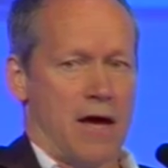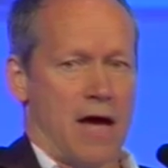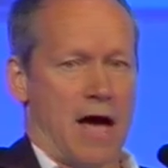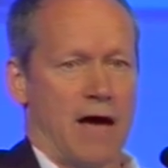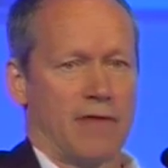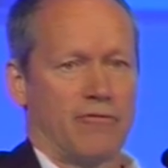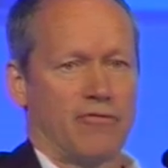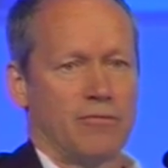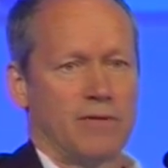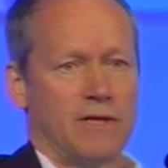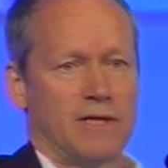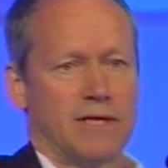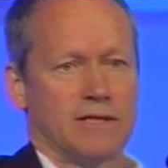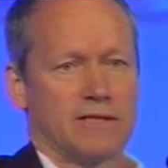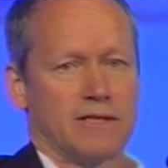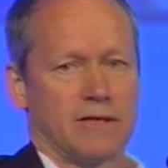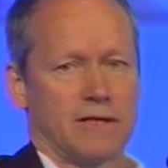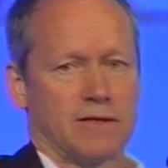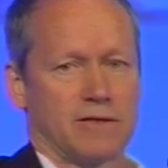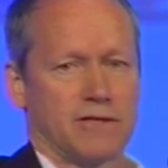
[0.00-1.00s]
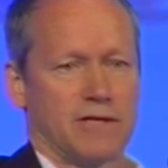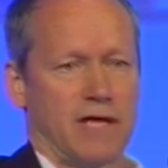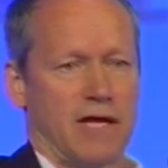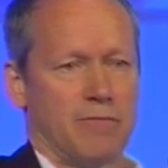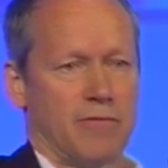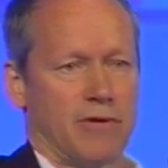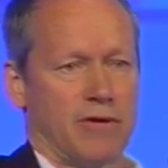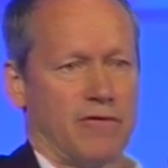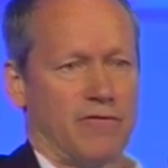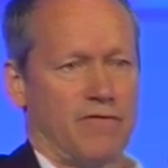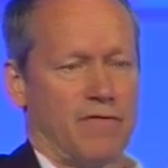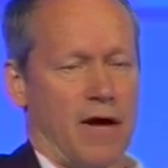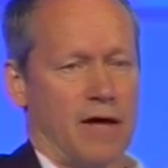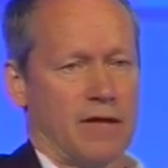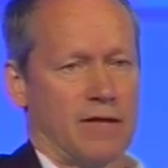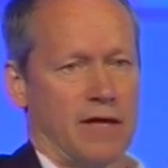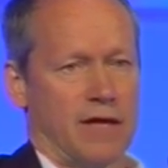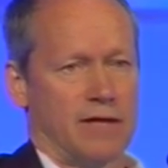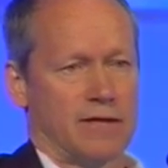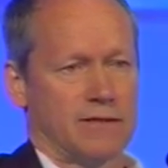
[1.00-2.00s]
And for me, that's a little statement of the
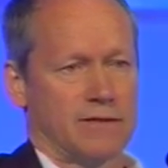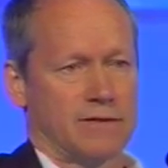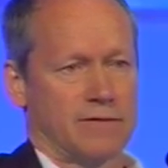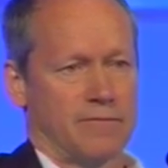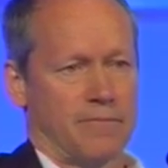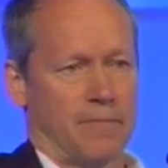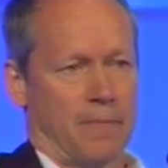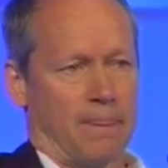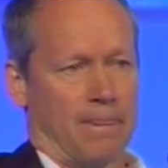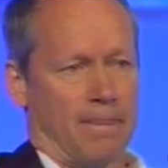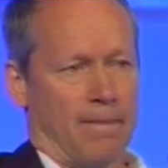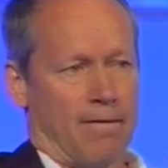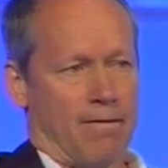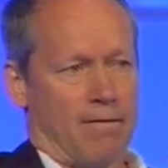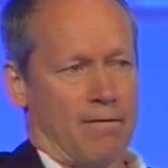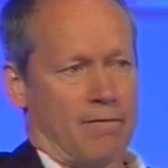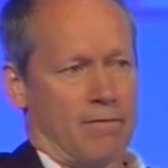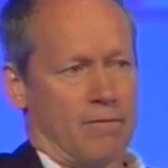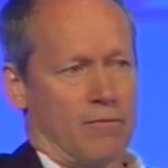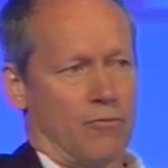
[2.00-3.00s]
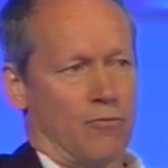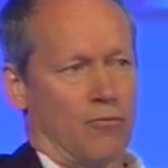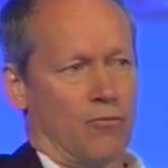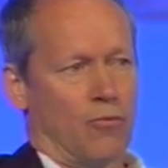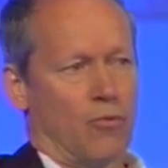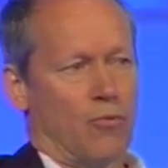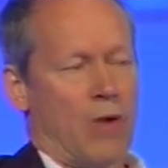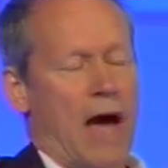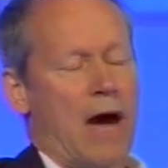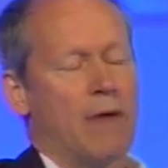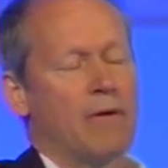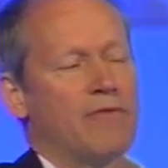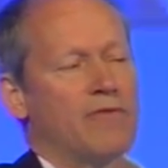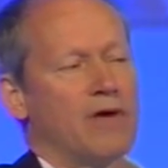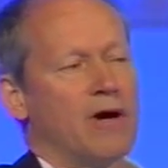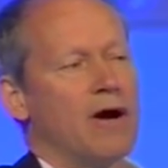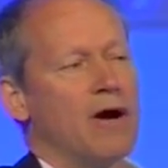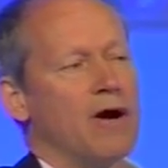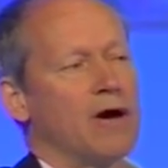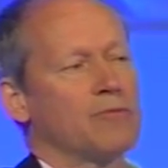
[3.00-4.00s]
fact that however
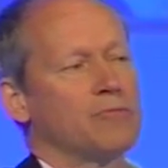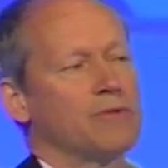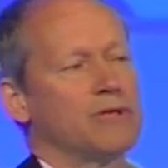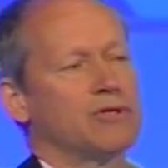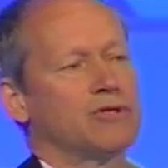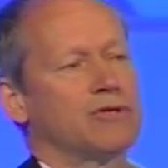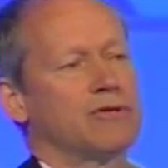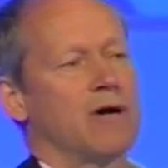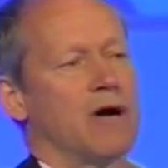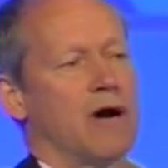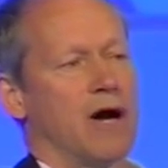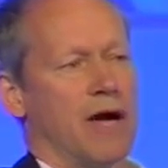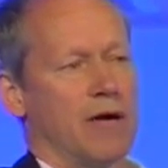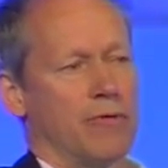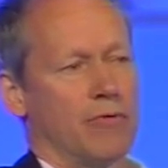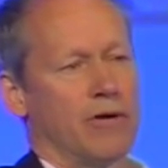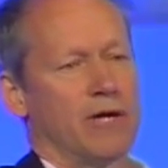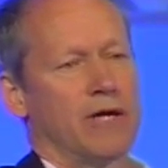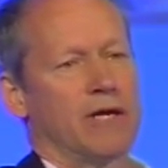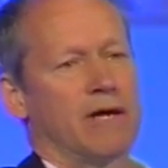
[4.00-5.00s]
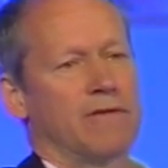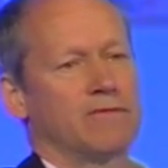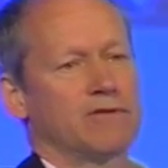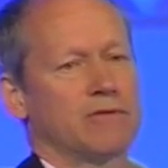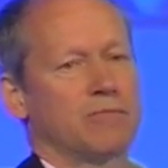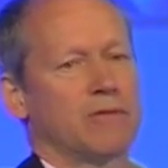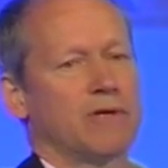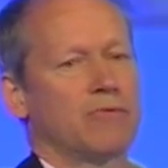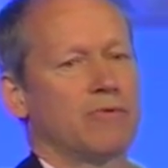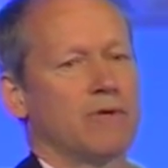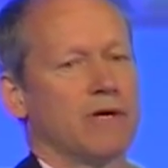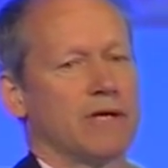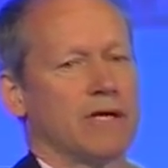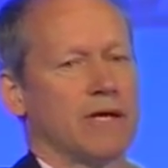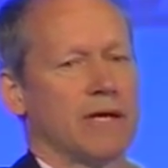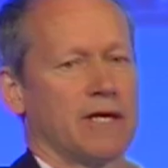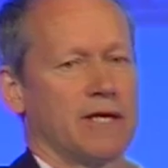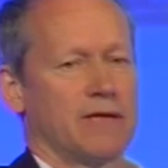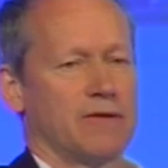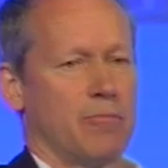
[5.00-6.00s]
hard we try, we're inevitably
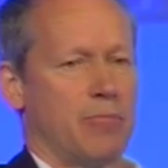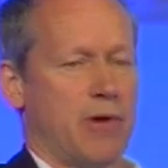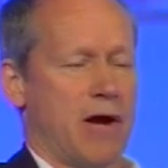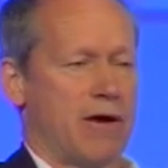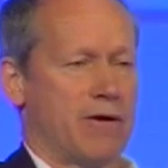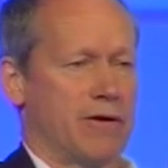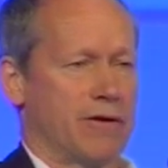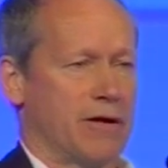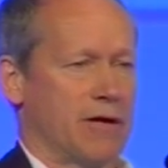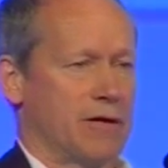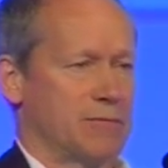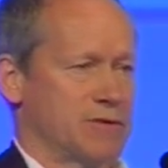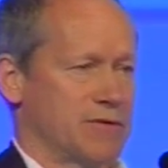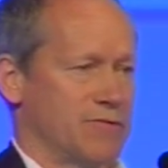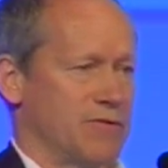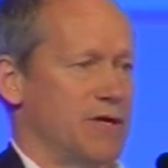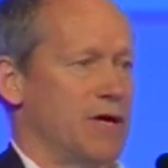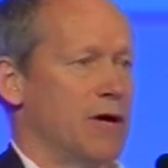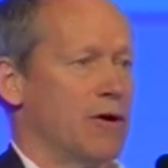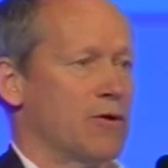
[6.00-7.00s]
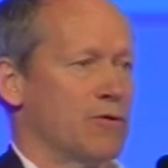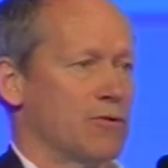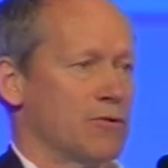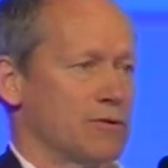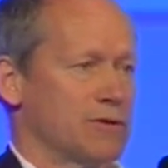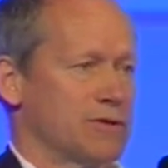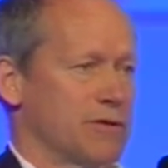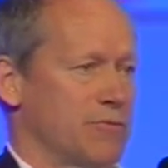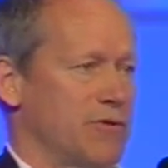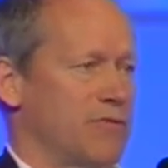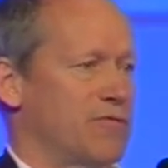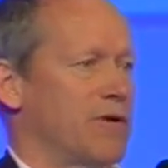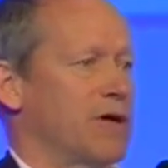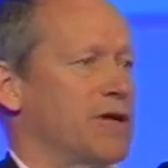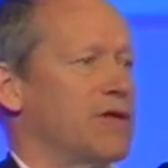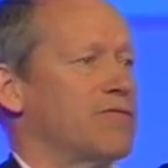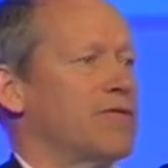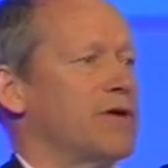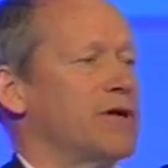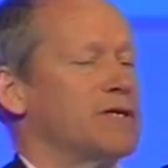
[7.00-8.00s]
working in the paradigms of the old, and we
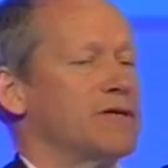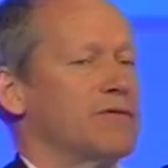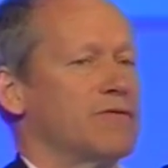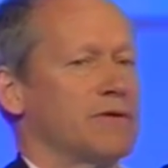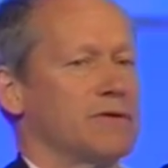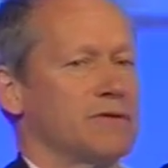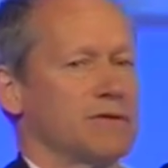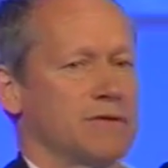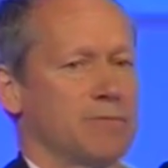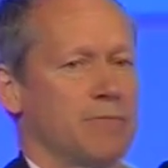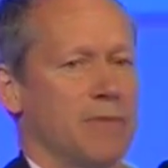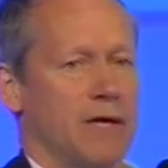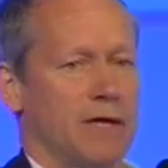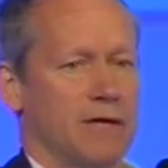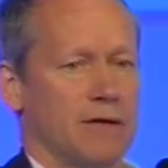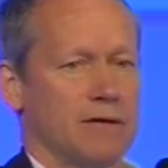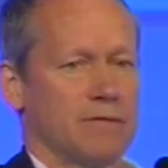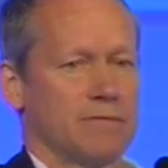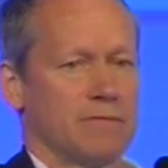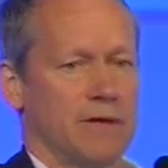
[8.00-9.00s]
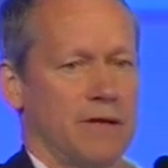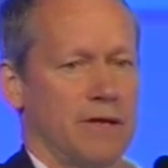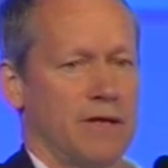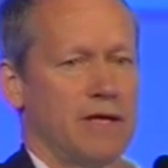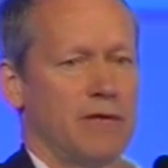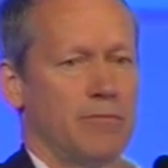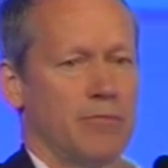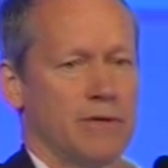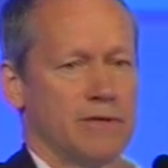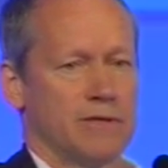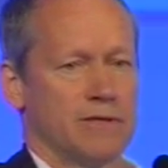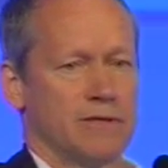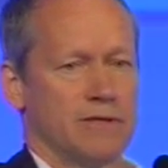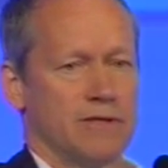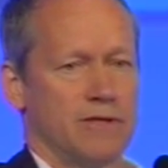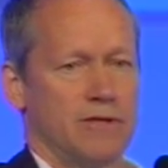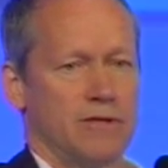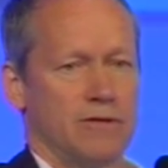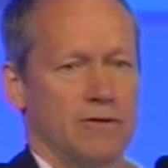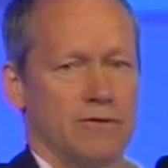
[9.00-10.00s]
find it very difficult to make a leap into the
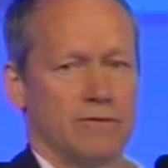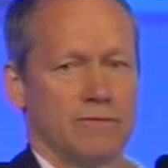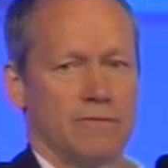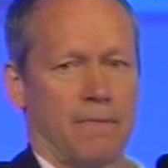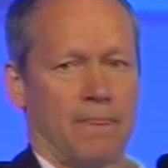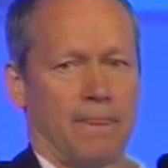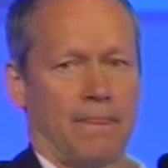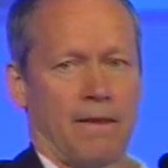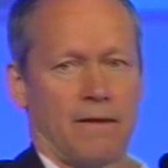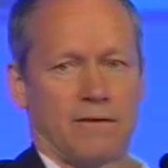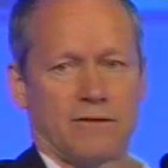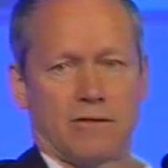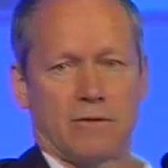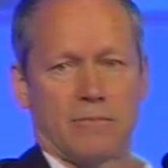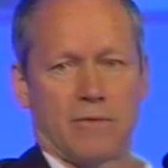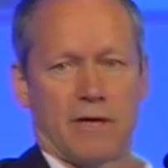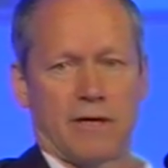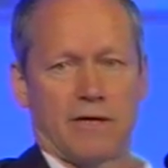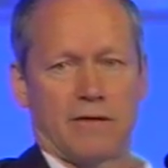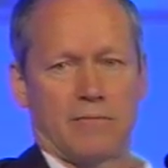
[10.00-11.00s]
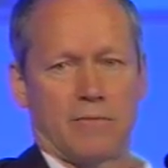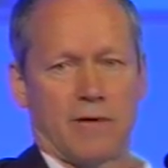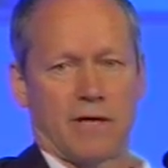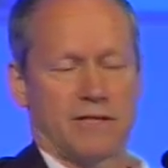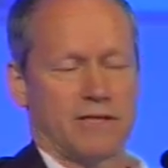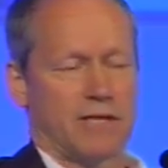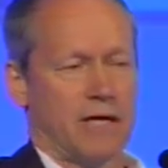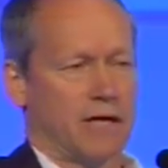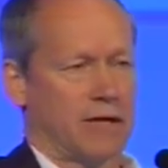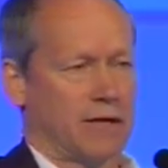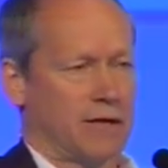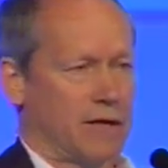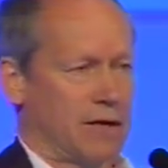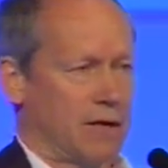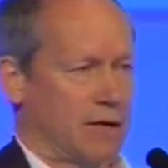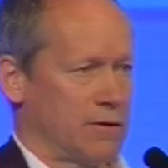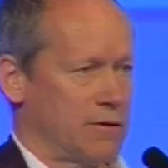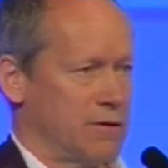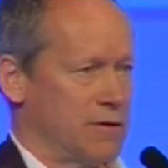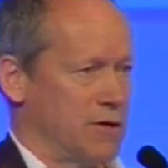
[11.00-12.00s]
new. So my second
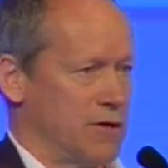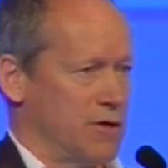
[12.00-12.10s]
little